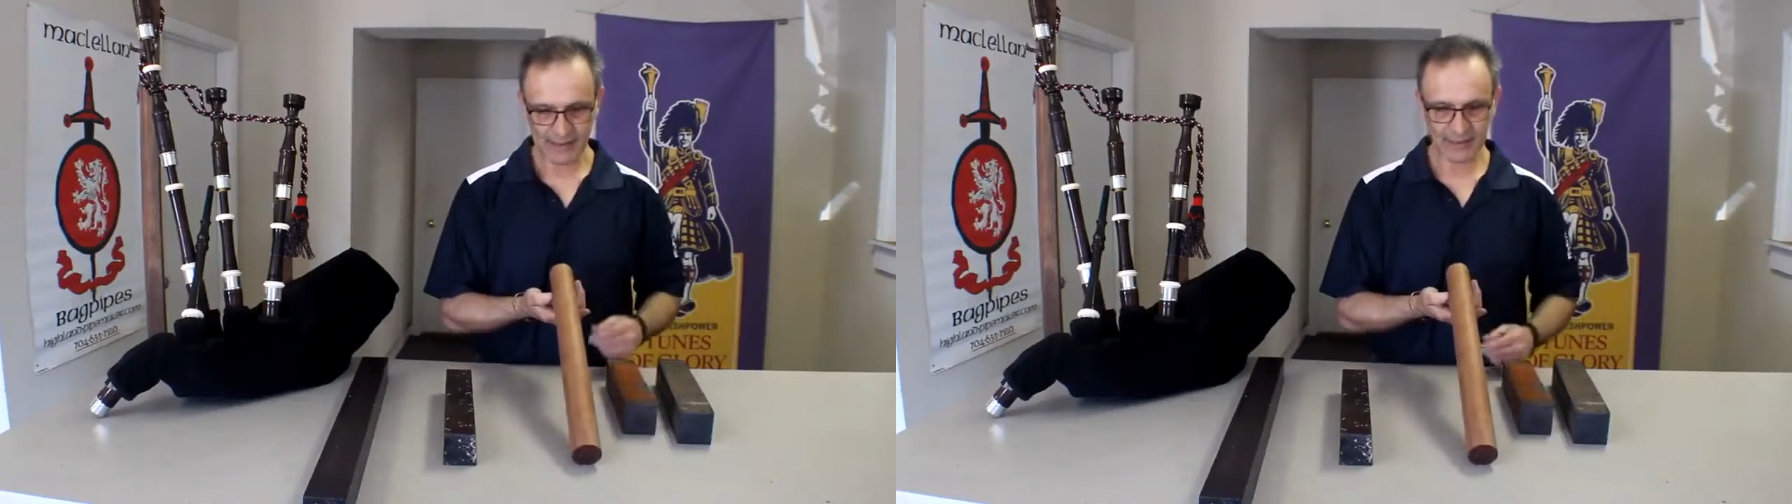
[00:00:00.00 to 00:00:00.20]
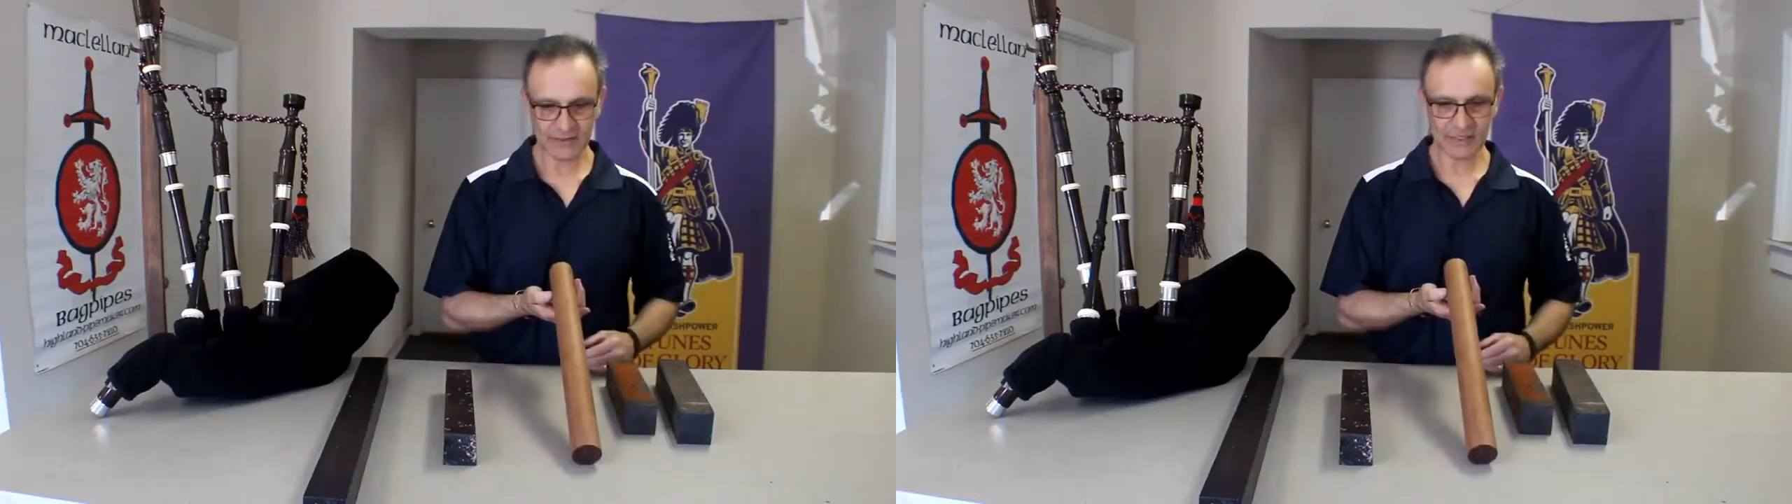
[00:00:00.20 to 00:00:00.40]

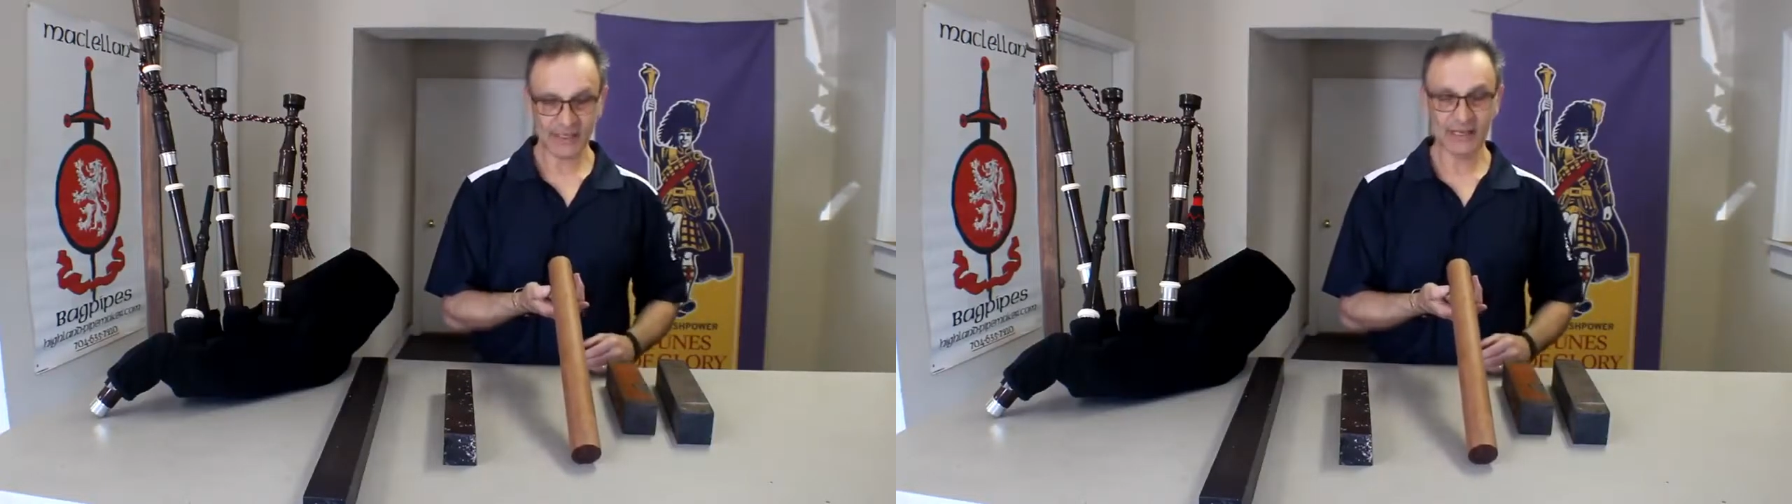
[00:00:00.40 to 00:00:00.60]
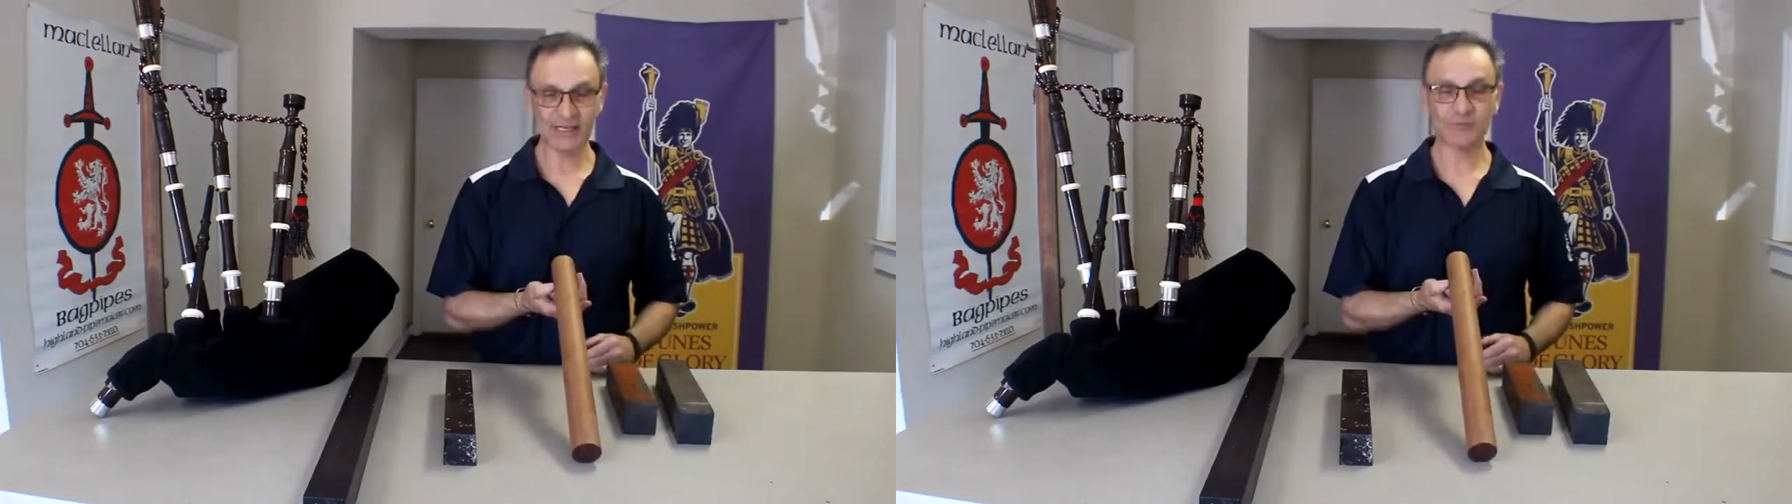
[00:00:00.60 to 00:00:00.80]
and gives a
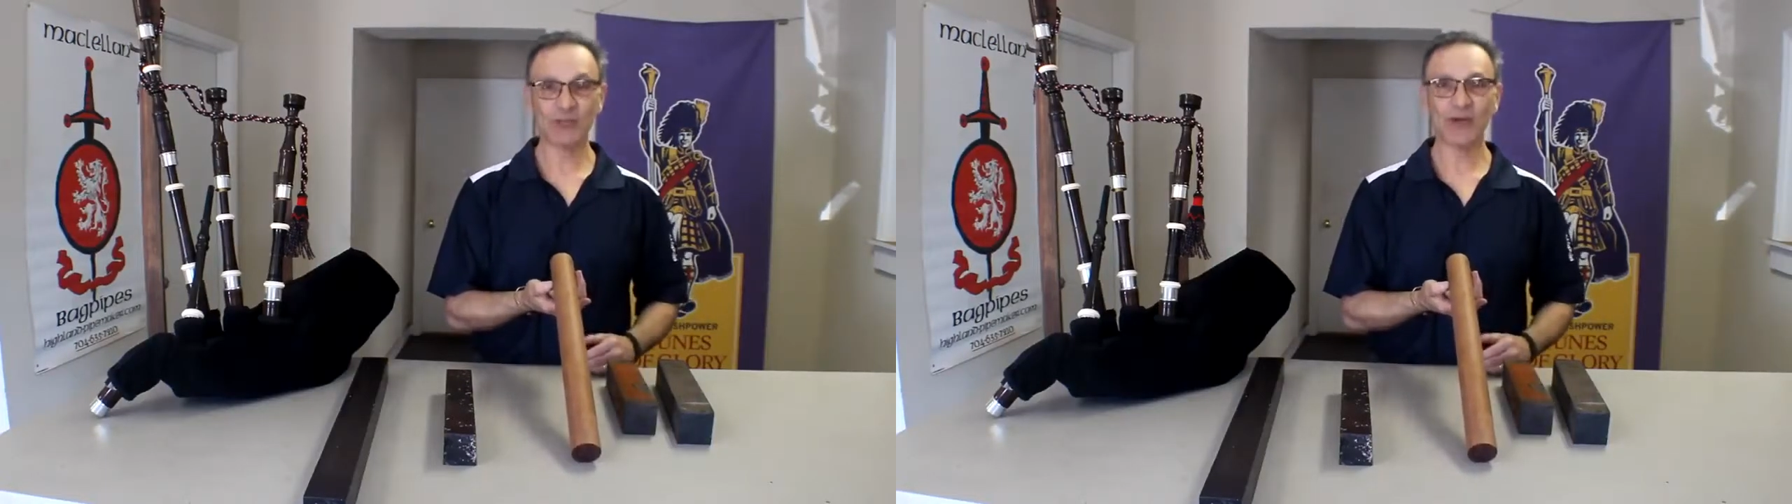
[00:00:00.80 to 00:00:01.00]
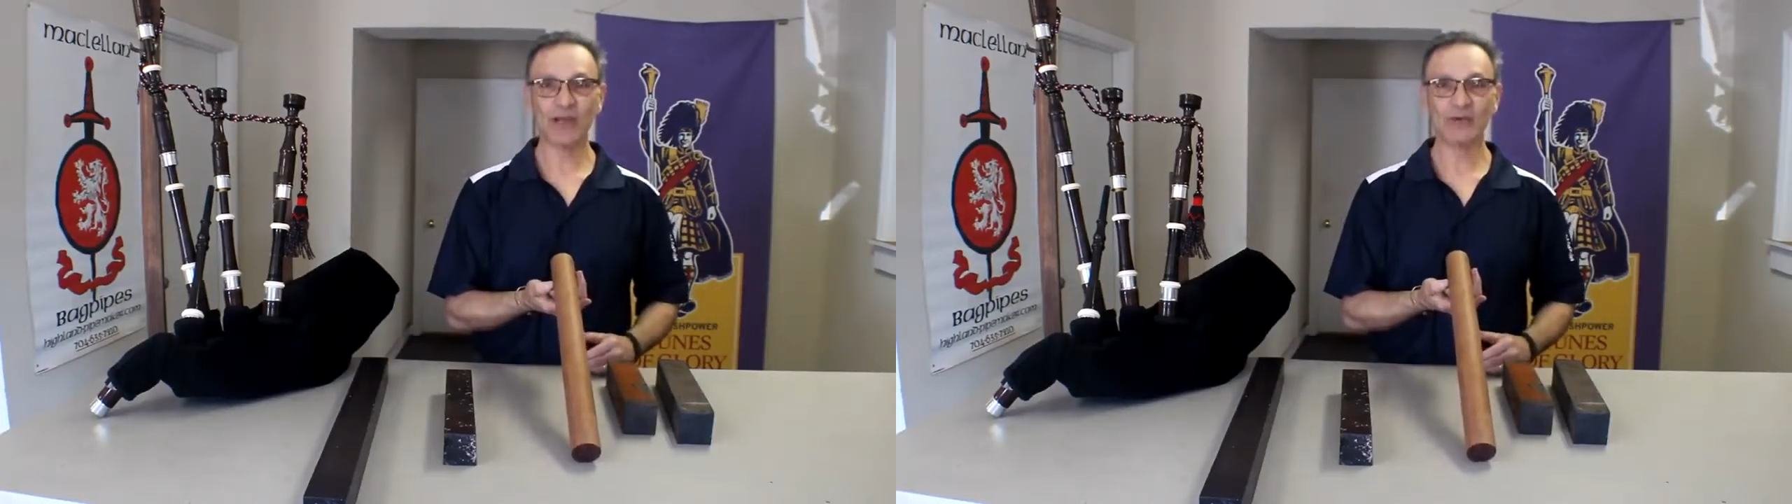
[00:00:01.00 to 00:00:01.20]
nice
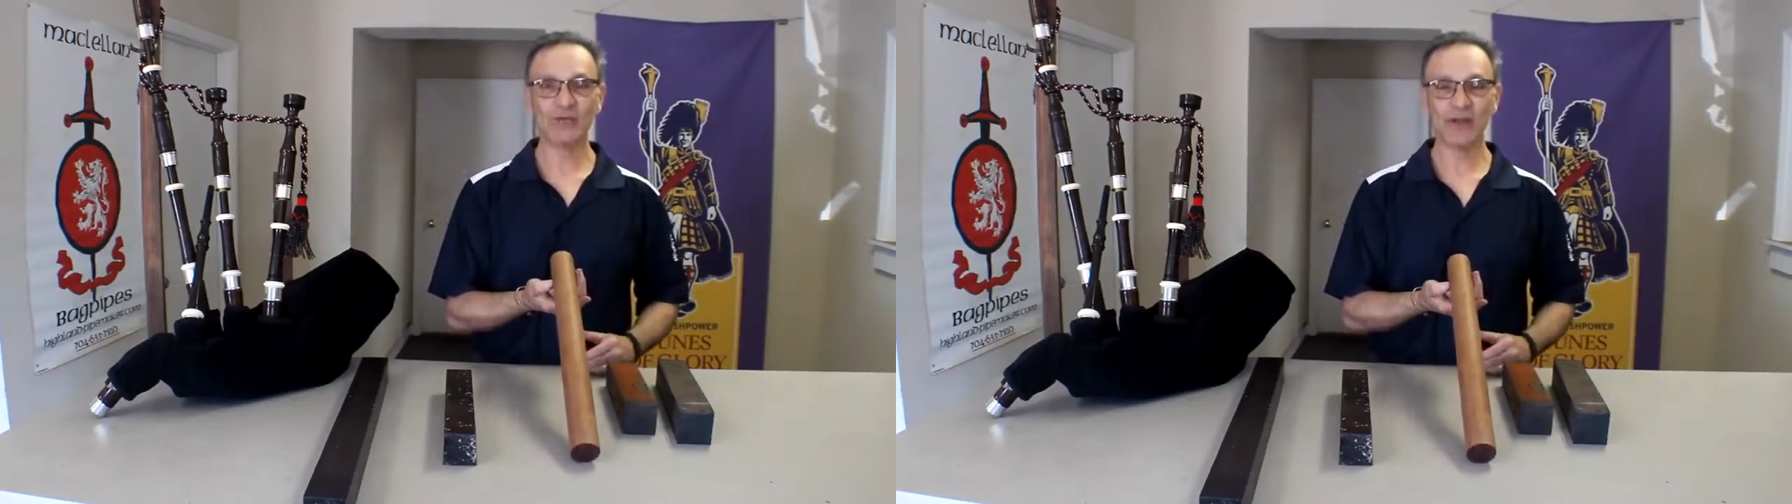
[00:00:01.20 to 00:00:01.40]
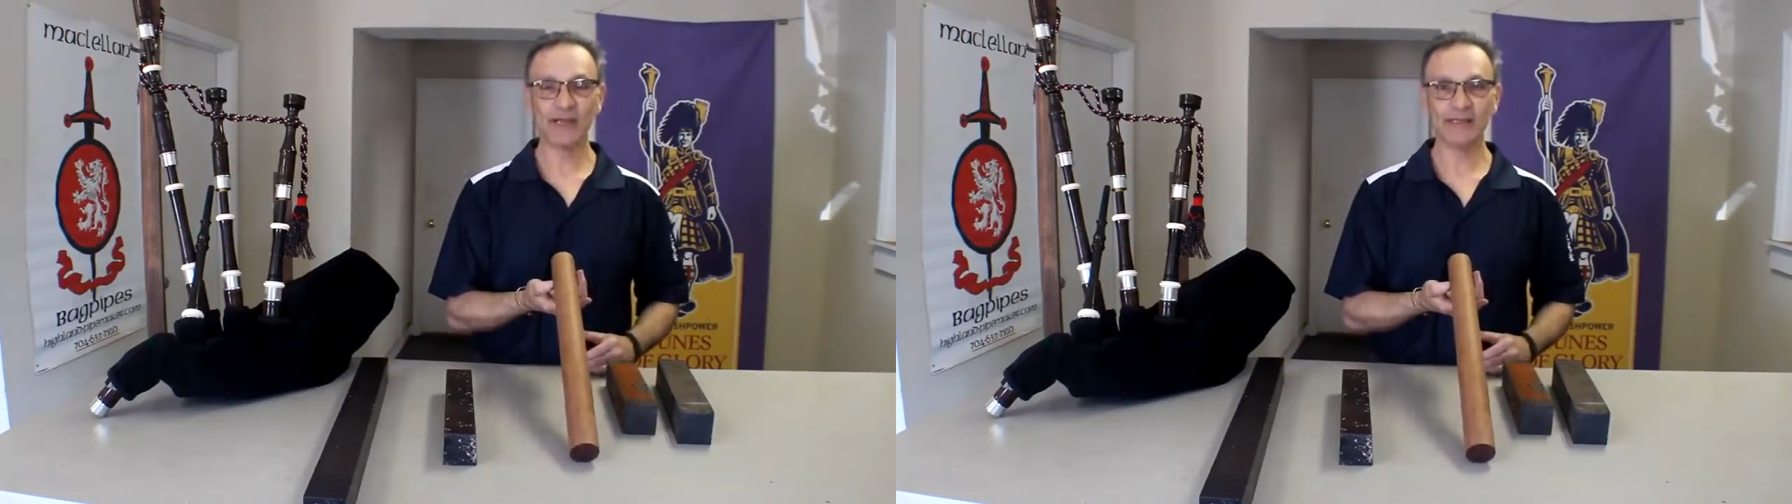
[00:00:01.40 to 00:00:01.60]
bright
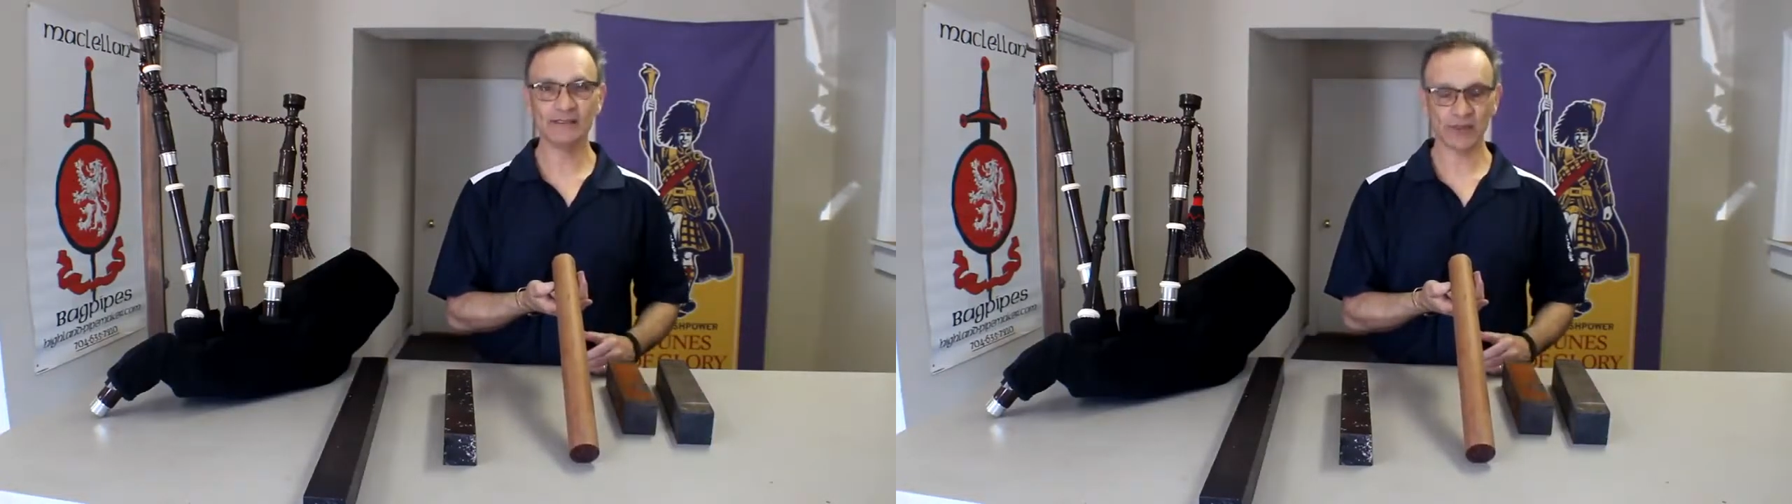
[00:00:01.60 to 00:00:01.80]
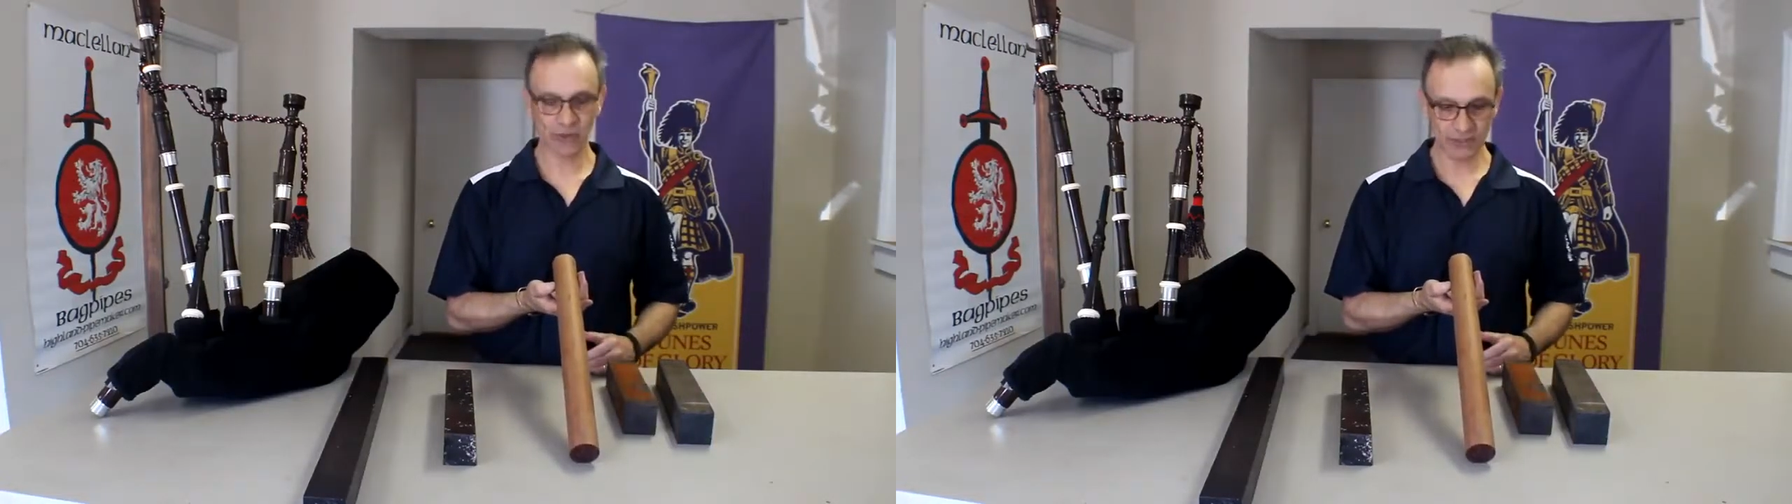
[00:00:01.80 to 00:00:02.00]
ringing
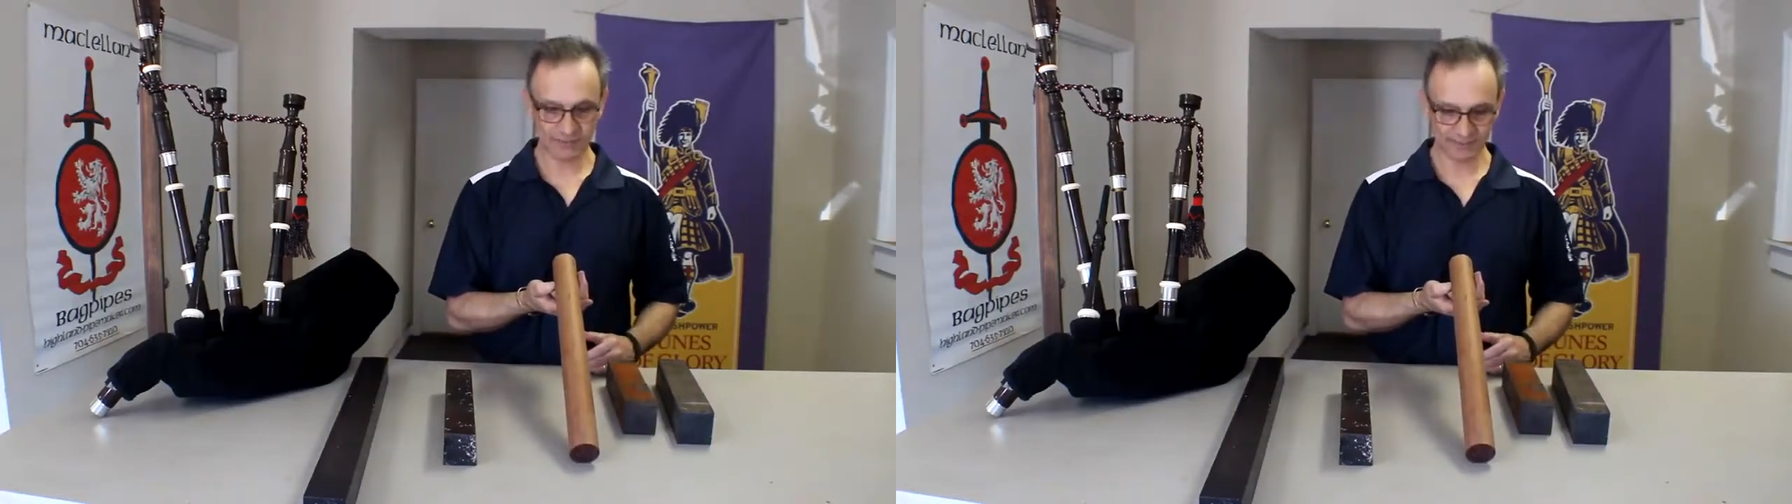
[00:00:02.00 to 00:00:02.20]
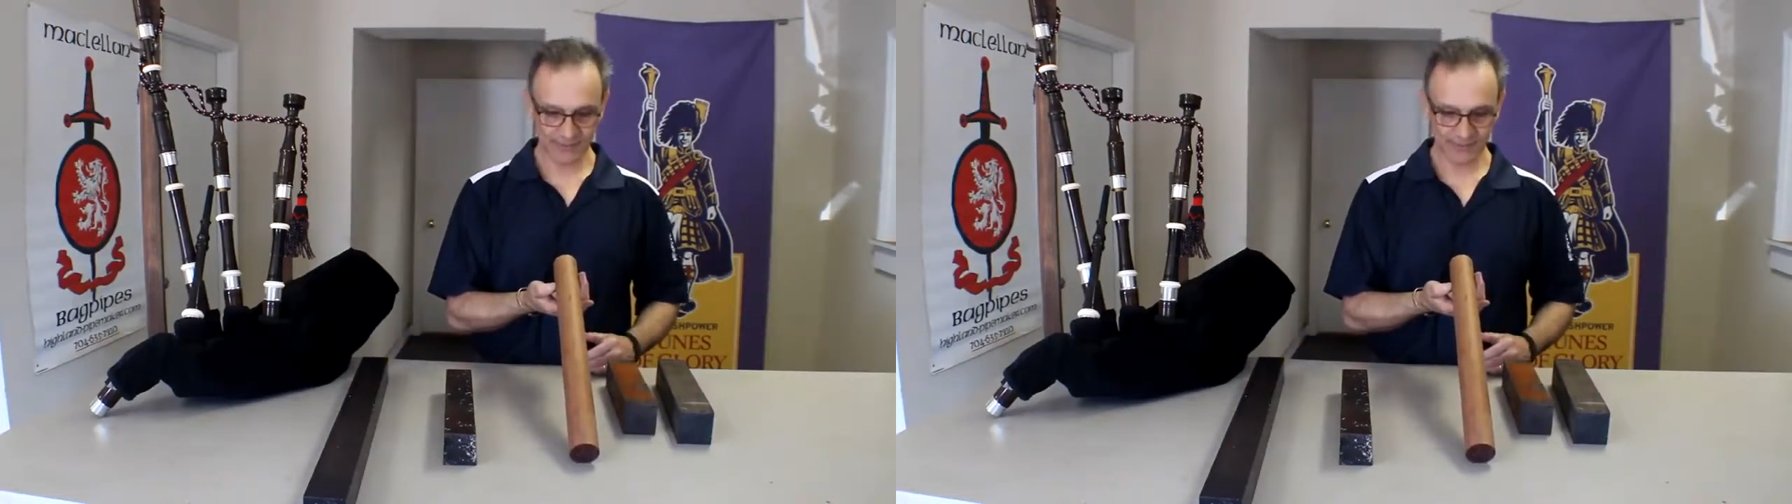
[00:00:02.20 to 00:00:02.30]
tone.